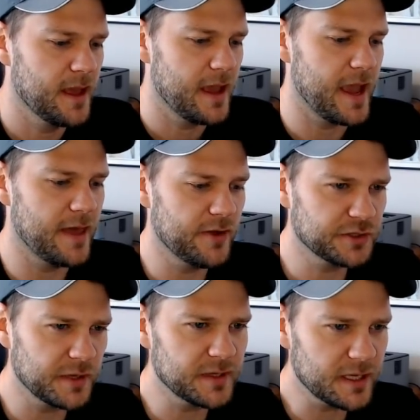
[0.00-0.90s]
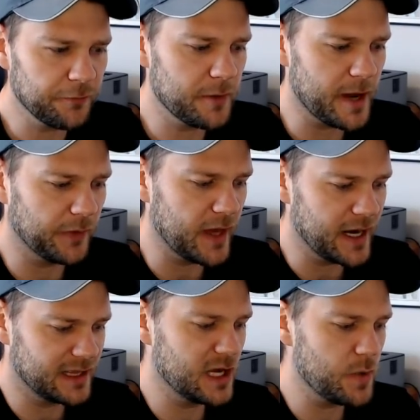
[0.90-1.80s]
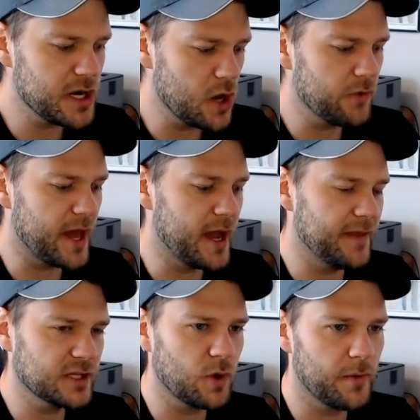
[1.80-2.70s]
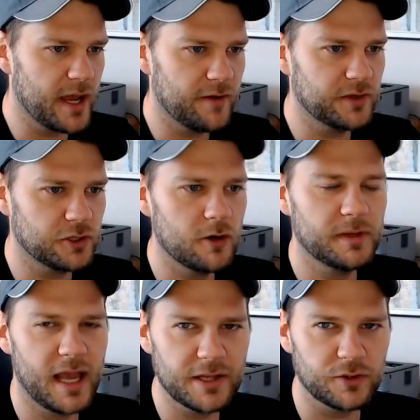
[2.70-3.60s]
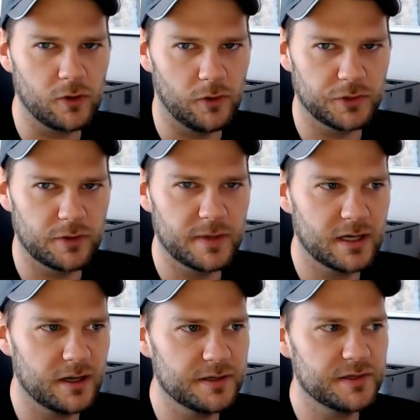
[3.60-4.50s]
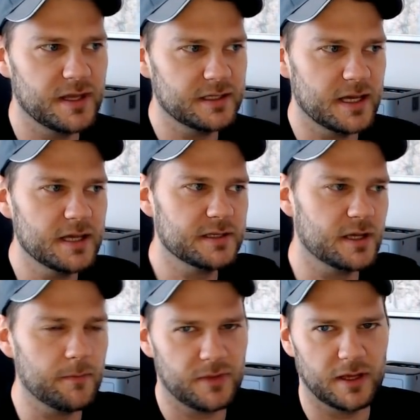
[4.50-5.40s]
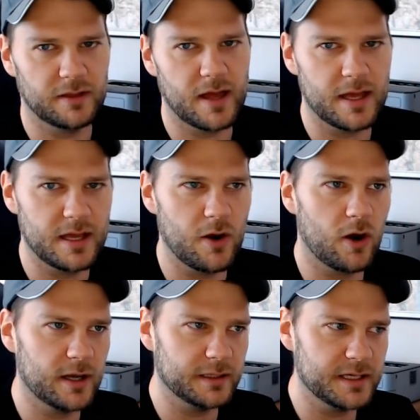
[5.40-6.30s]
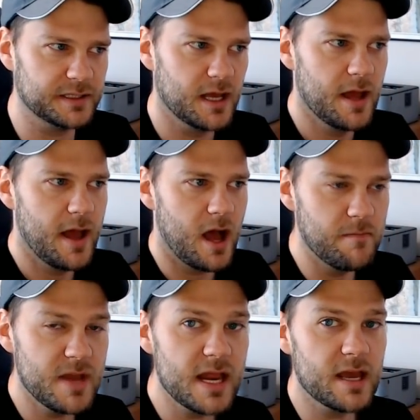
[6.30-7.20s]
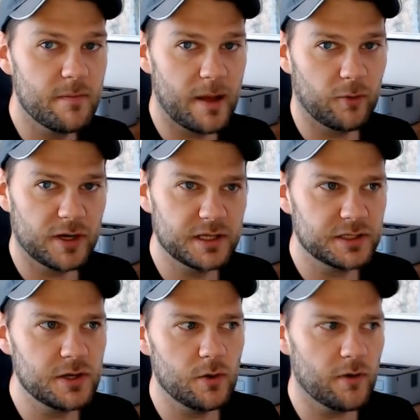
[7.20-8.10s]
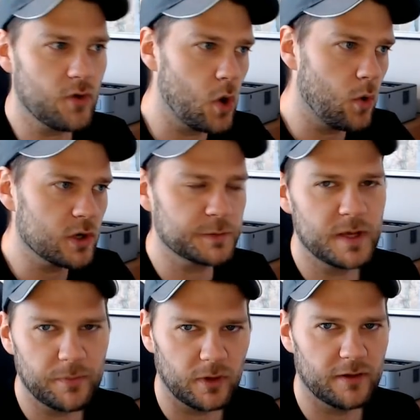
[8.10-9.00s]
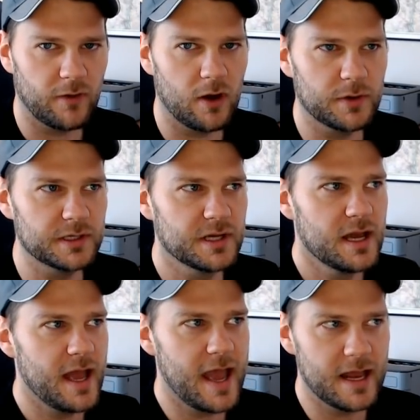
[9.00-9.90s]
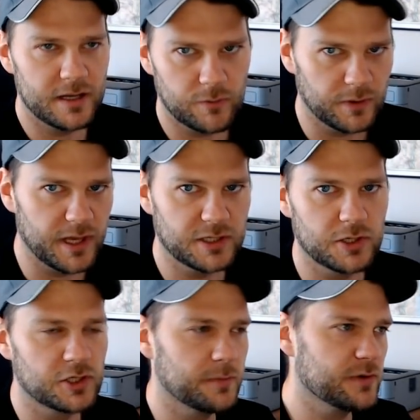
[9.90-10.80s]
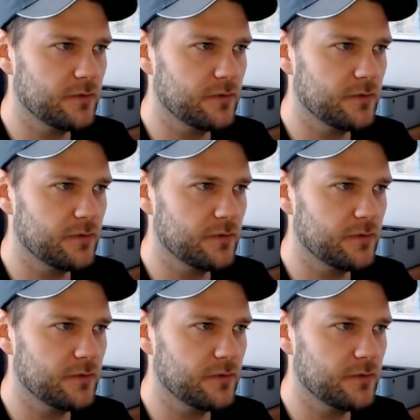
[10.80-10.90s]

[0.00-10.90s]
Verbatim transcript: And there's something different about that. And I think we know that. And that's why we have the term cancel culture, because this is something that in our at least immediate memory is new. Of course, people have always ended relationships.